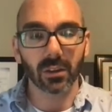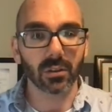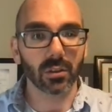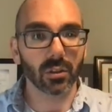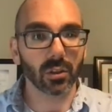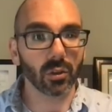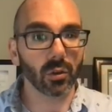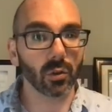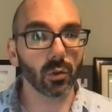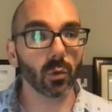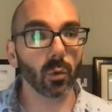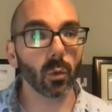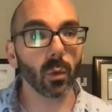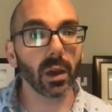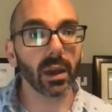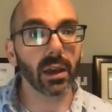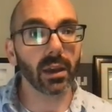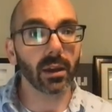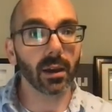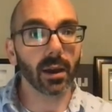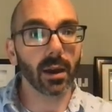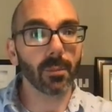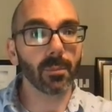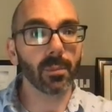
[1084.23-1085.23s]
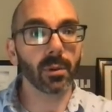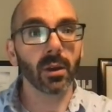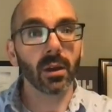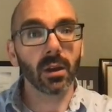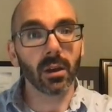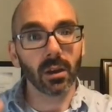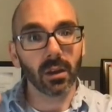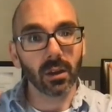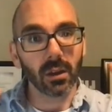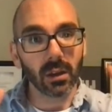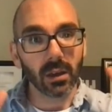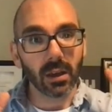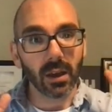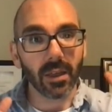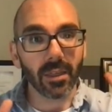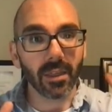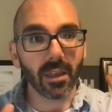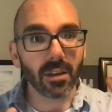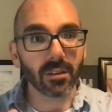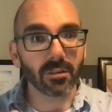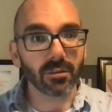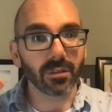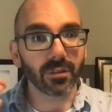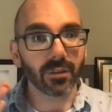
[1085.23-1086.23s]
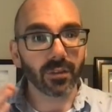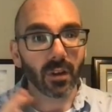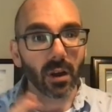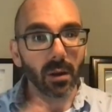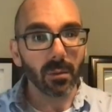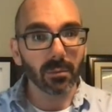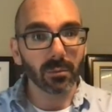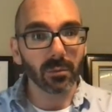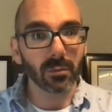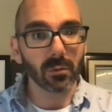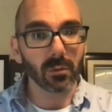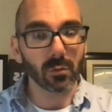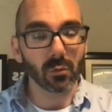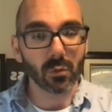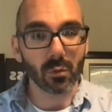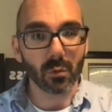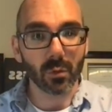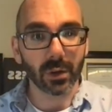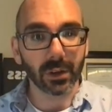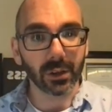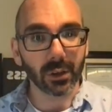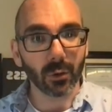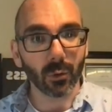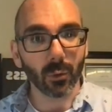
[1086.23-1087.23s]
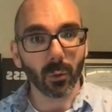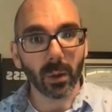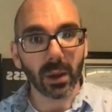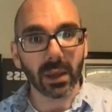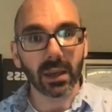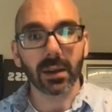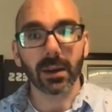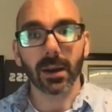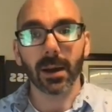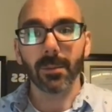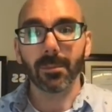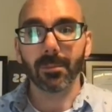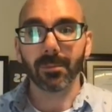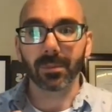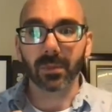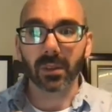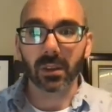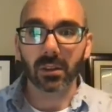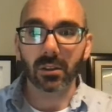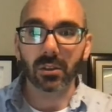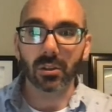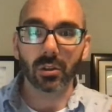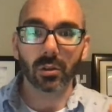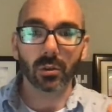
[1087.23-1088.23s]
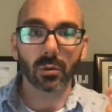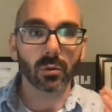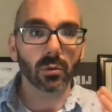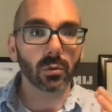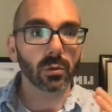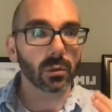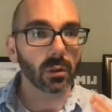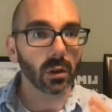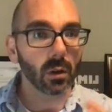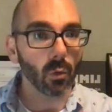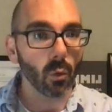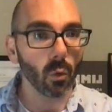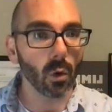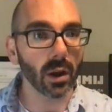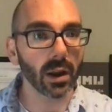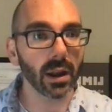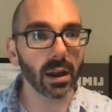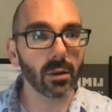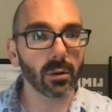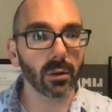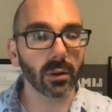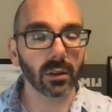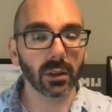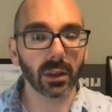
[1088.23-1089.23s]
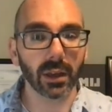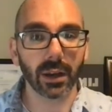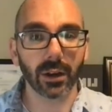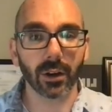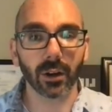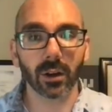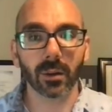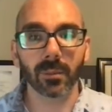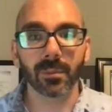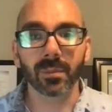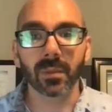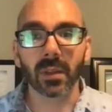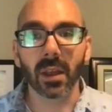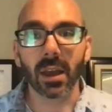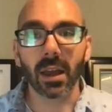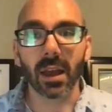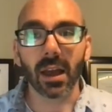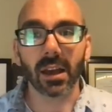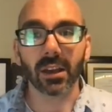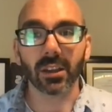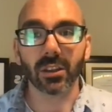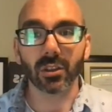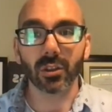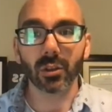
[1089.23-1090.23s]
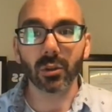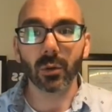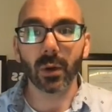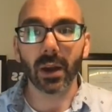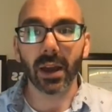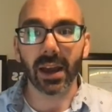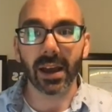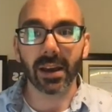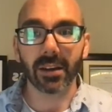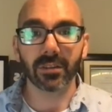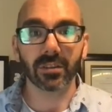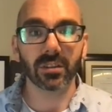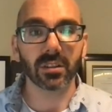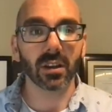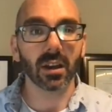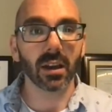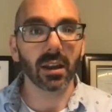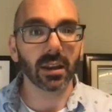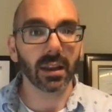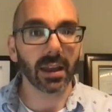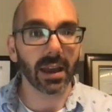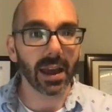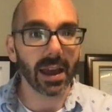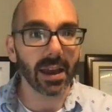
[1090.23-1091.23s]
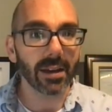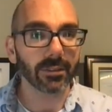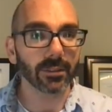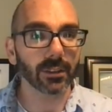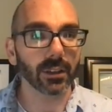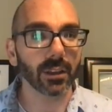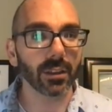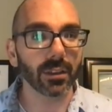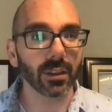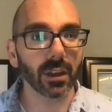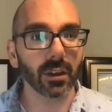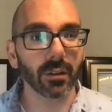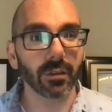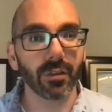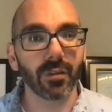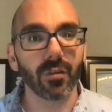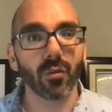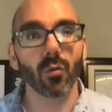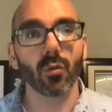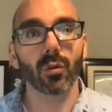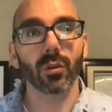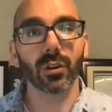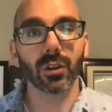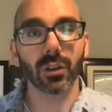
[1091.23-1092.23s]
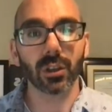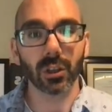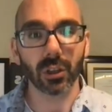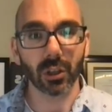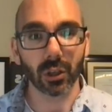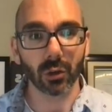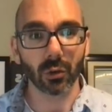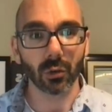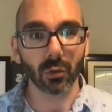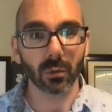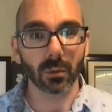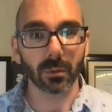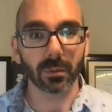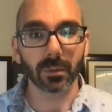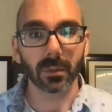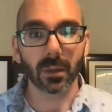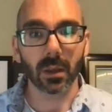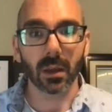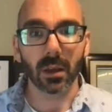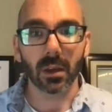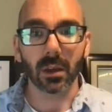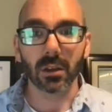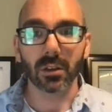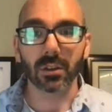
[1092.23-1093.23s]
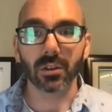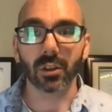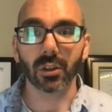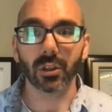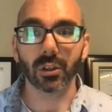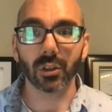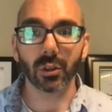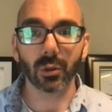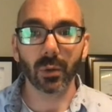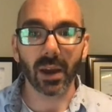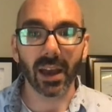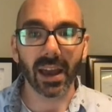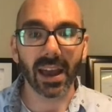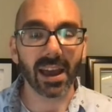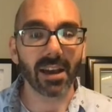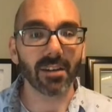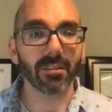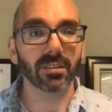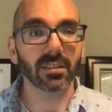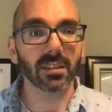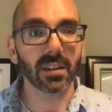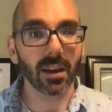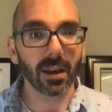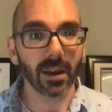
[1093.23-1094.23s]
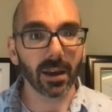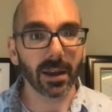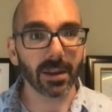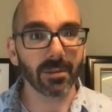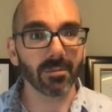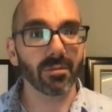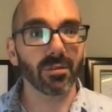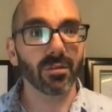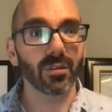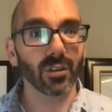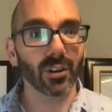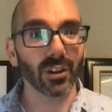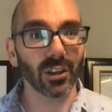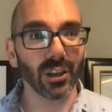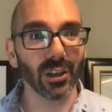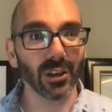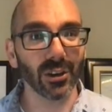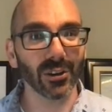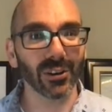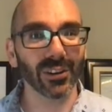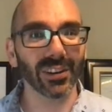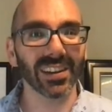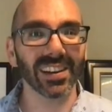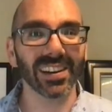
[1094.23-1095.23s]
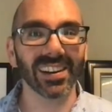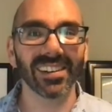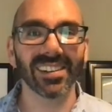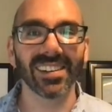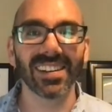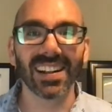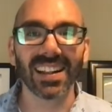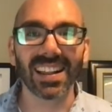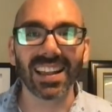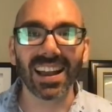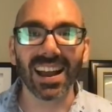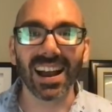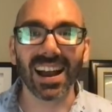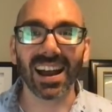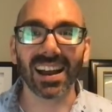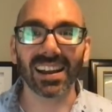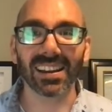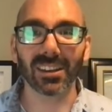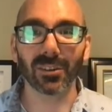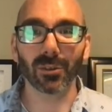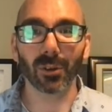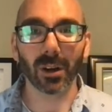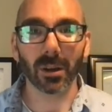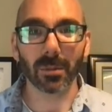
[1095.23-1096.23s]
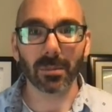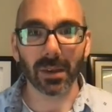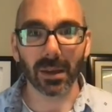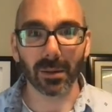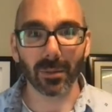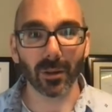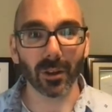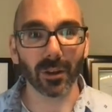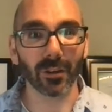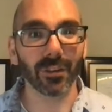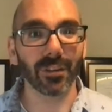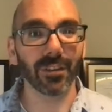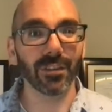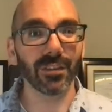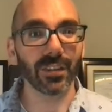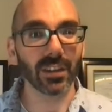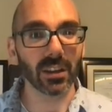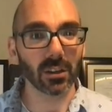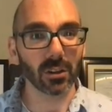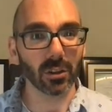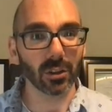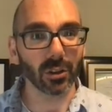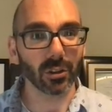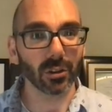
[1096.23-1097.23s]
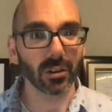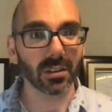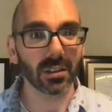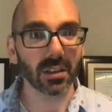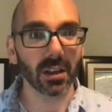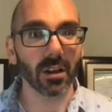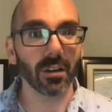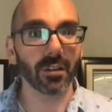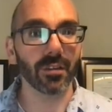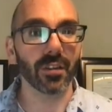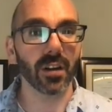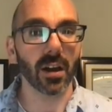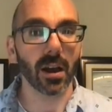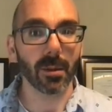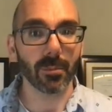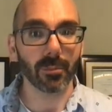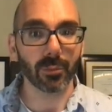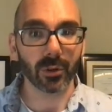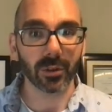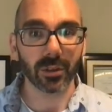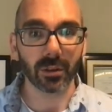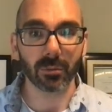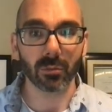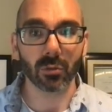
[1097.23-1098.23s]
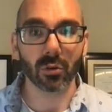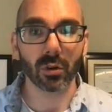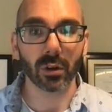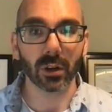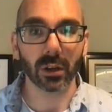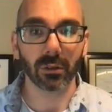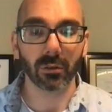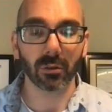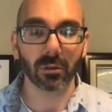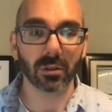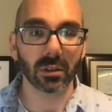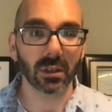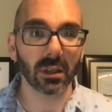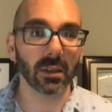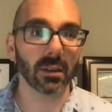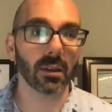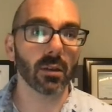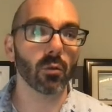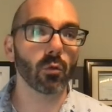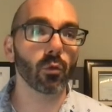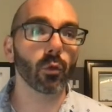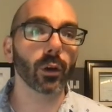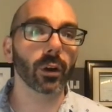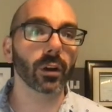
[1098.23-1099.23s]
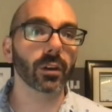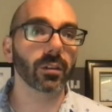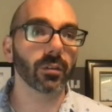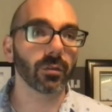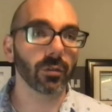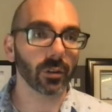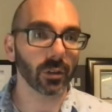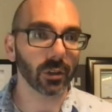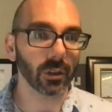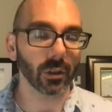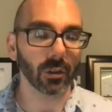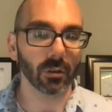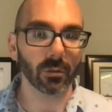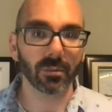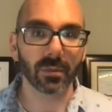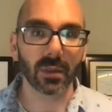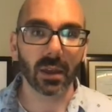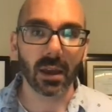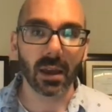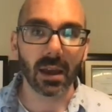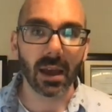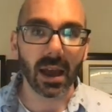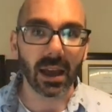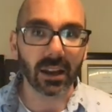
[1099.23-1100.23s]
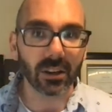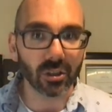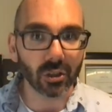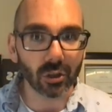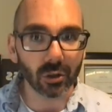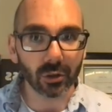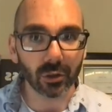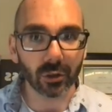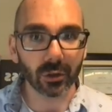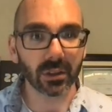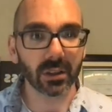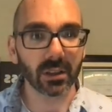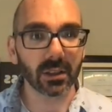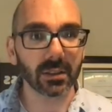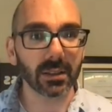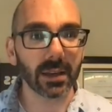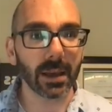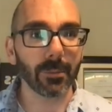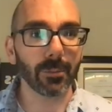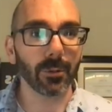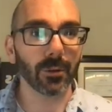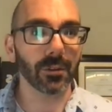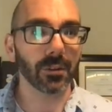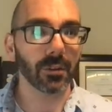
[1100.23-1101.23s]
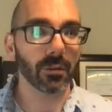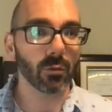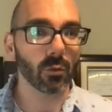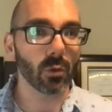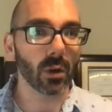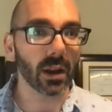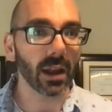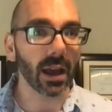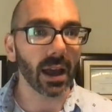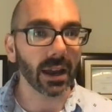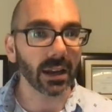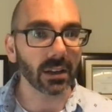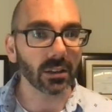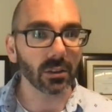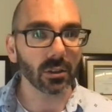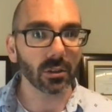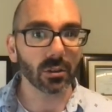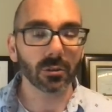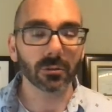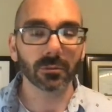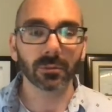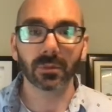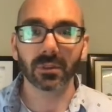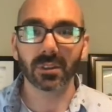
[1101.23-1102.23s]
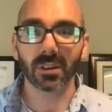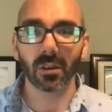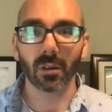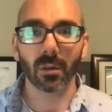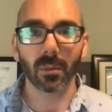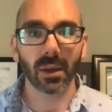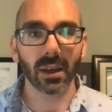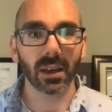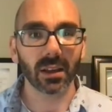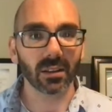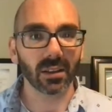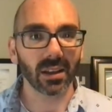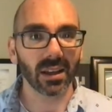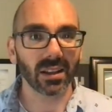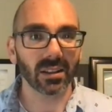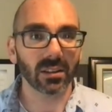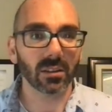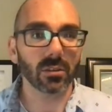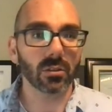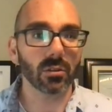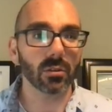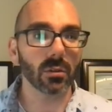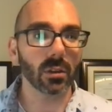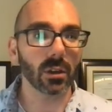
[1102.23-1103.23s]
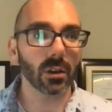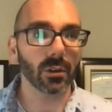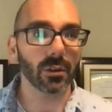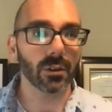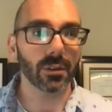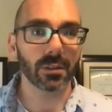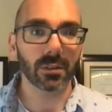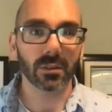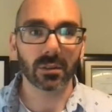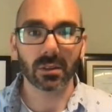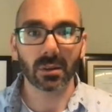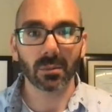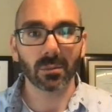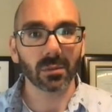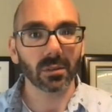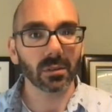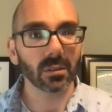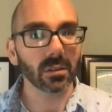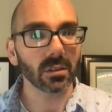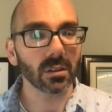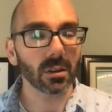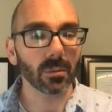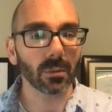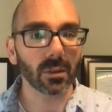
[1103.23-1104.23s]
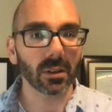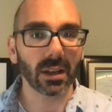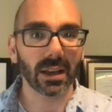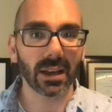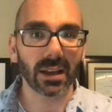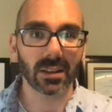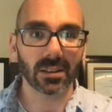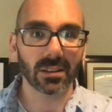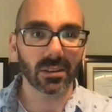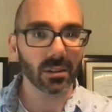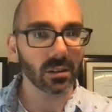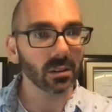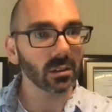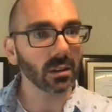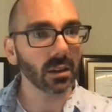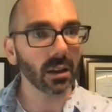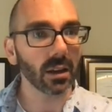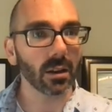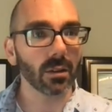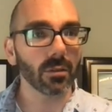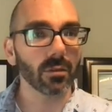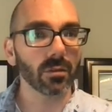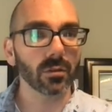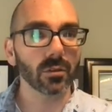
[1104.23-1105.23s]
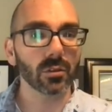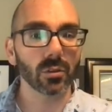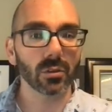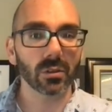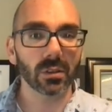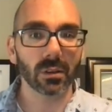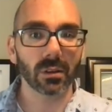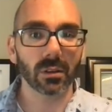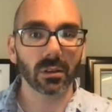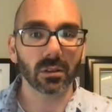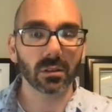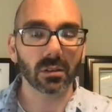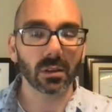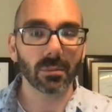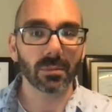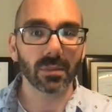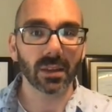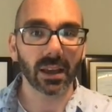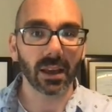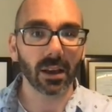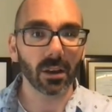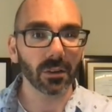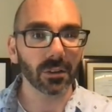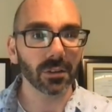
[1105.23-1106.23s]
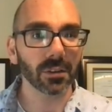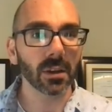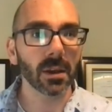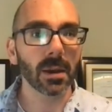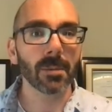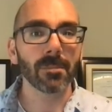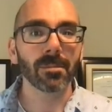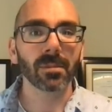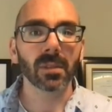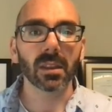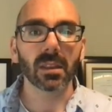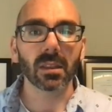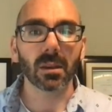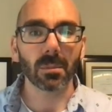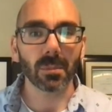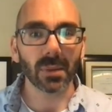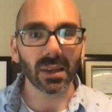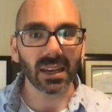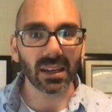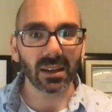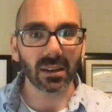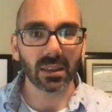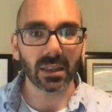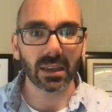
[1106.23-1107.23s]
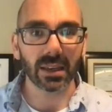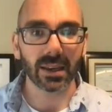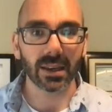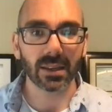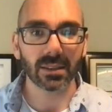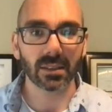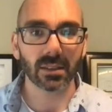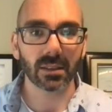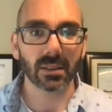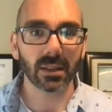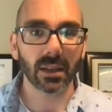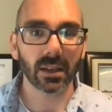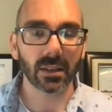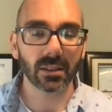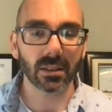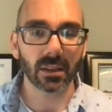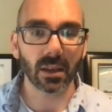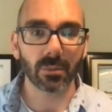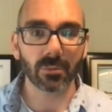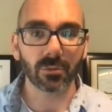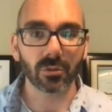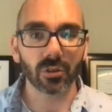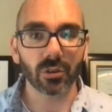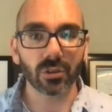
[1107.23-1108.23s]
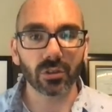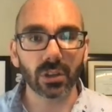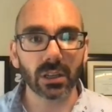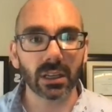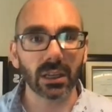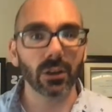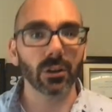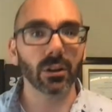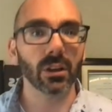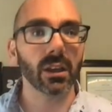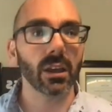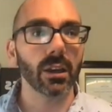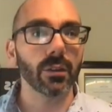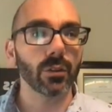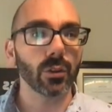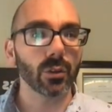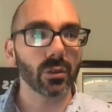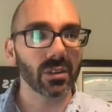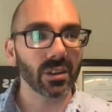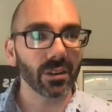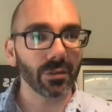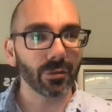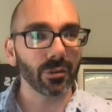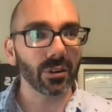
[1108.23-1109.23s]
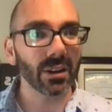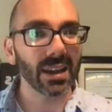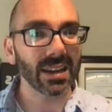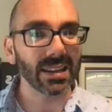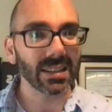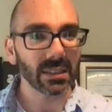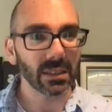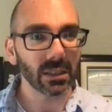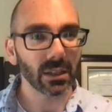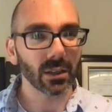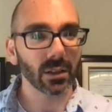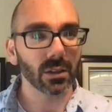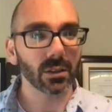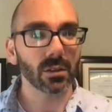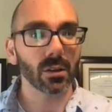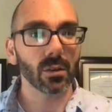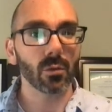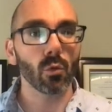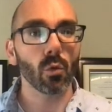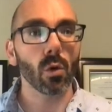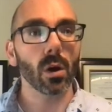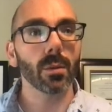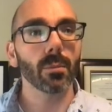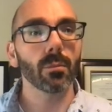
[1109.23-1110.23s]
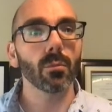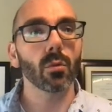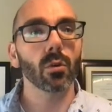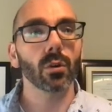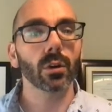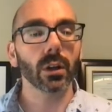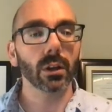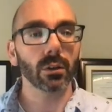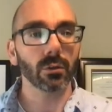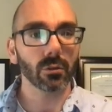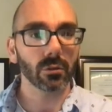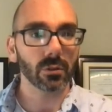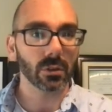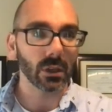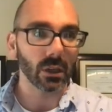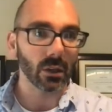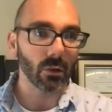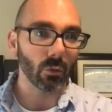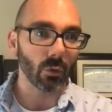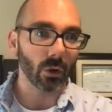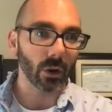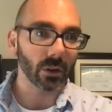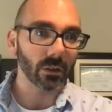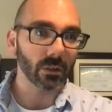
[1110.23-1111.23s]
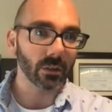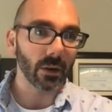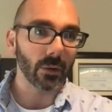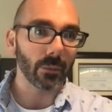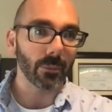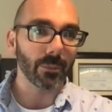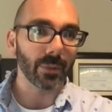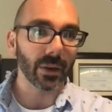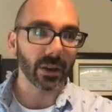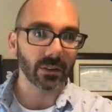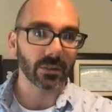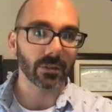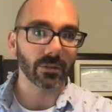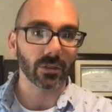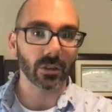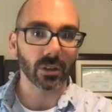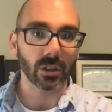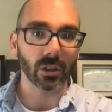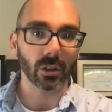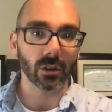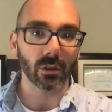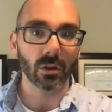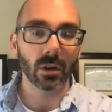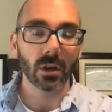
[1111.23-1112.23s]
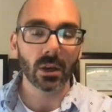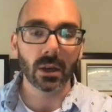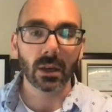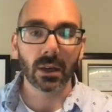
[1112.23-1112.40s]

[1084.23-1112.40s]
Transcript: So, you wake up, and then from when you wake up to one hour later, uh, you have done everything for you. So you have time for you, you know. Uh, you want to be able to fill yourself up with a morning routine that works for you. I showed you examples of what I do. Some of my clients do those. Some some clients kind of do something else. The main thing is is that I'm just here to give you different ideas on what morning routine works out best for you.